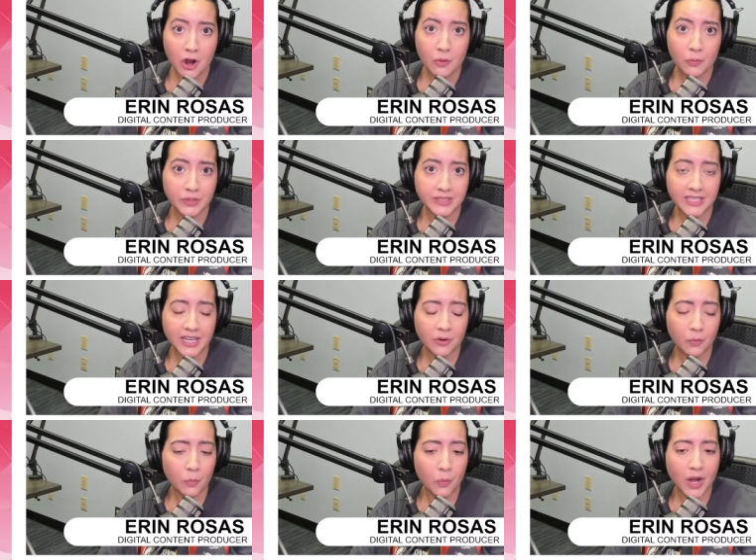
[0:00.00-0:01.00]
were saying,
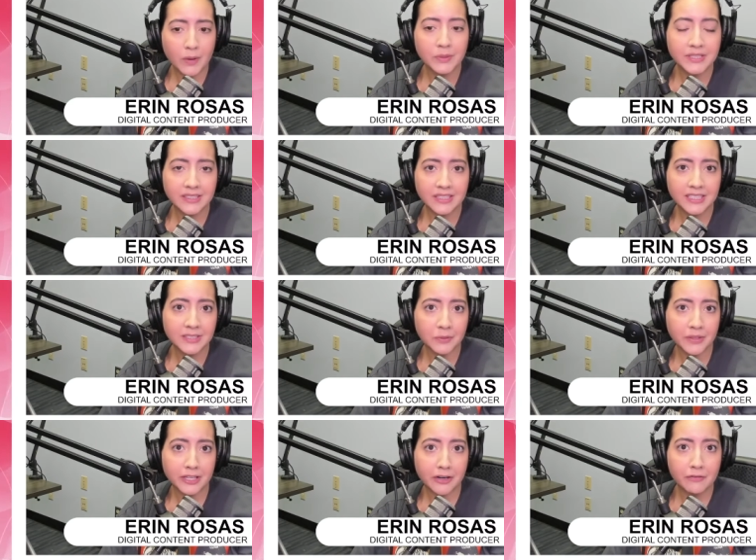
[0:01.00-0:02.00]
why wasn't this
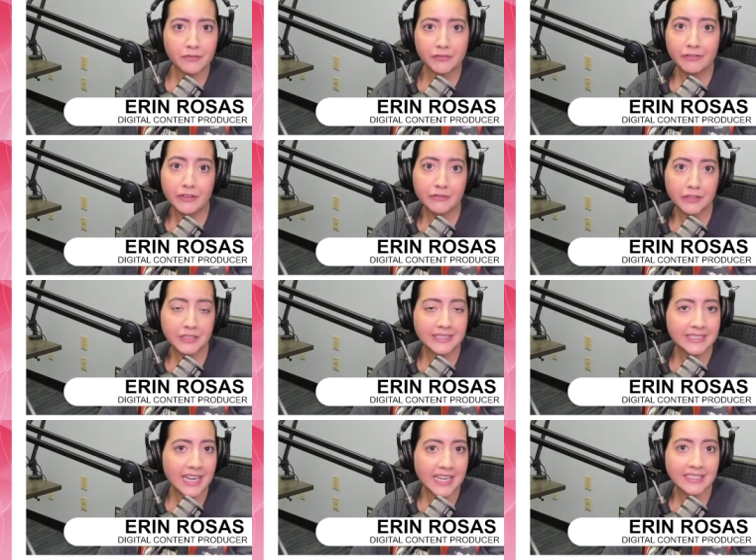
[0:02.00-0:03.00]
one there? Fifty
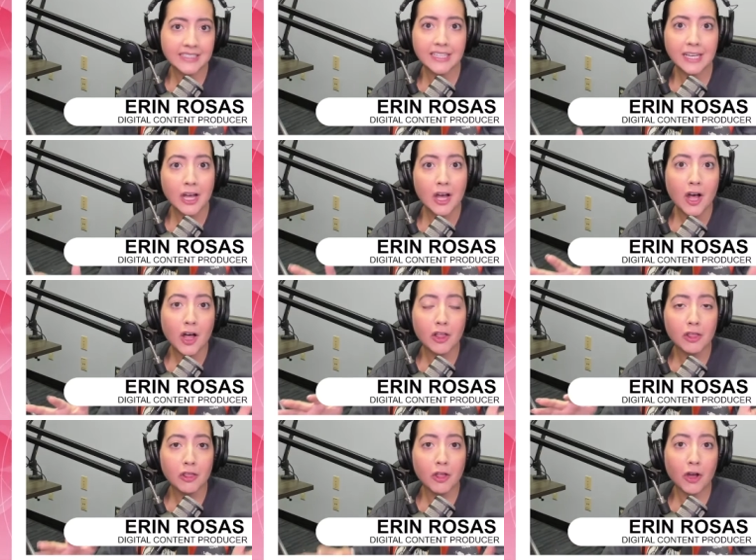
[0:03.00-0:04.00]
First Dates, like a
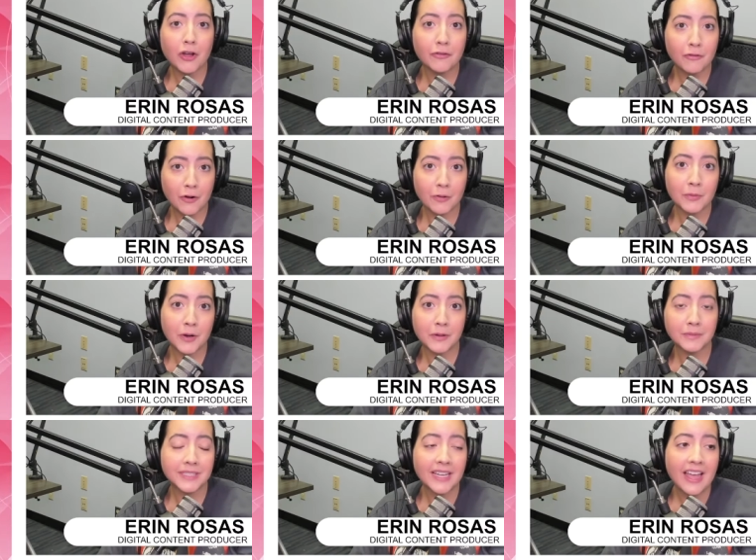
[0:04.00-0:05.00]
lot of rom
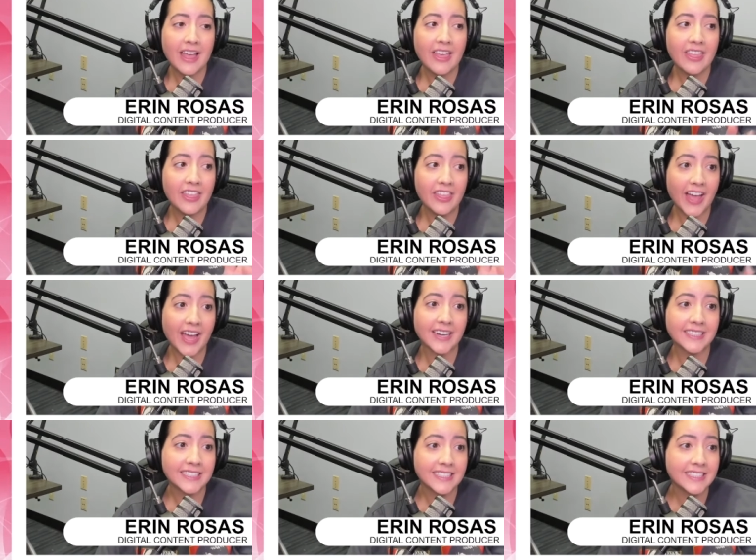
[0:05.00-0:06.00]
coms
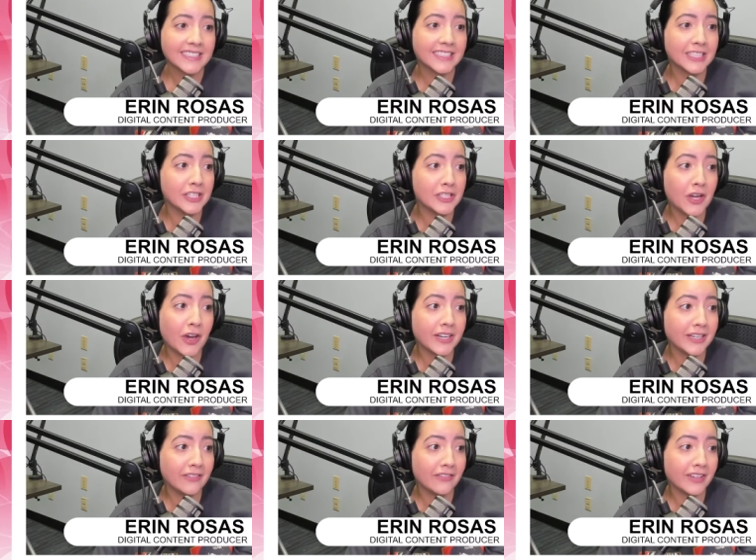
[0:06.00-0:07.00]
that did not
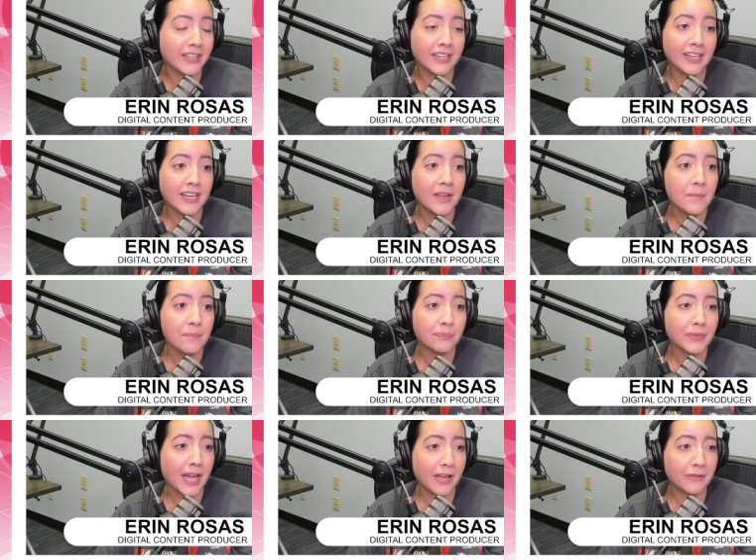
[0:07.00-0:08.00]
even
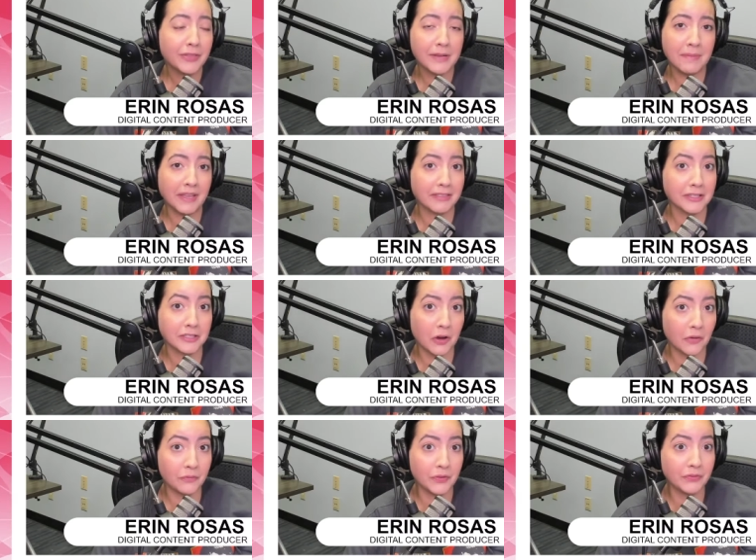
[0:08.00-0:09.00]
I don't think made the
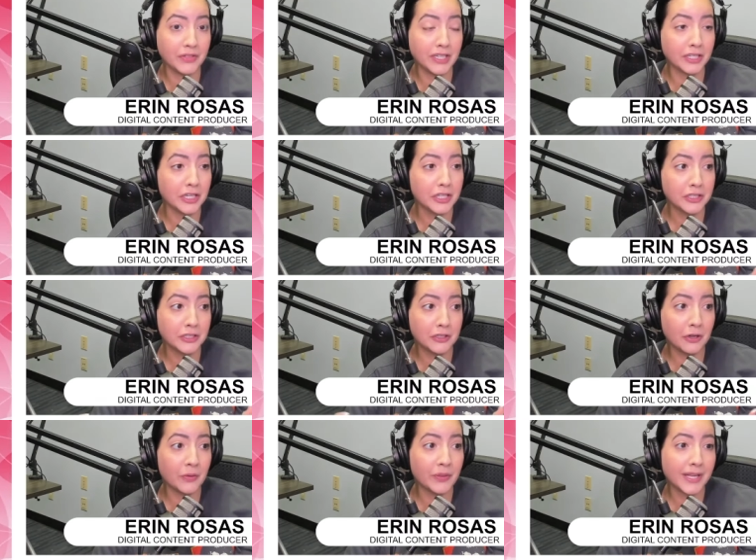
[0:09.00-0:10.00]
top 15.
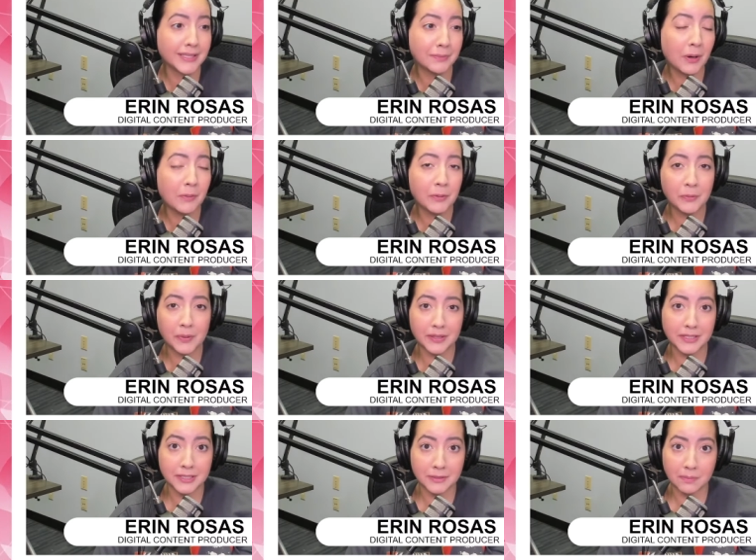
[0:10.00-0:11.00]
So that's probably where
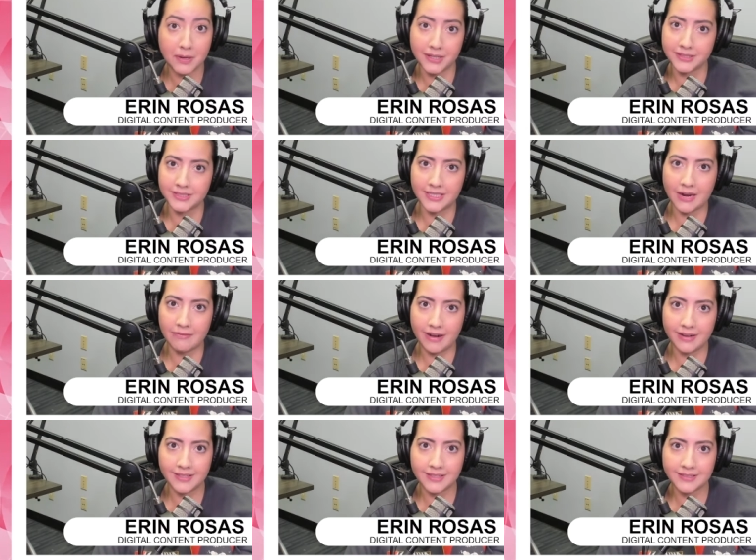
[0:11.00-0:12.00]
the surprise is at,
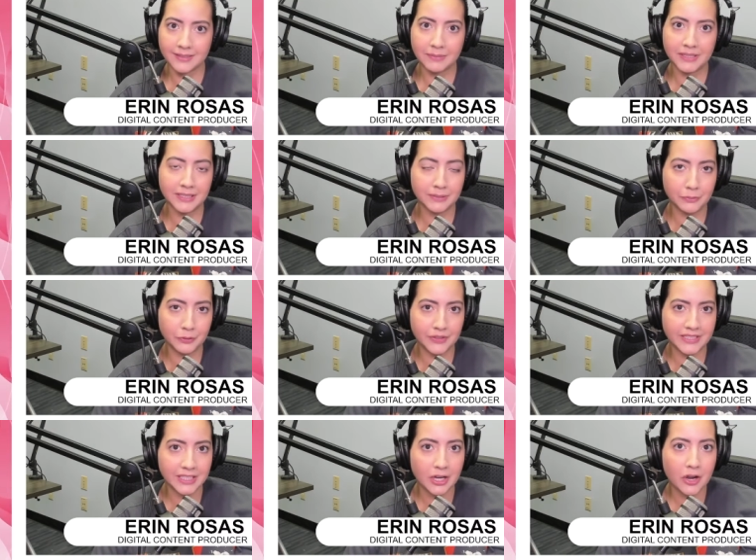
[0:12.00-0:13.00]
right? That some of these movies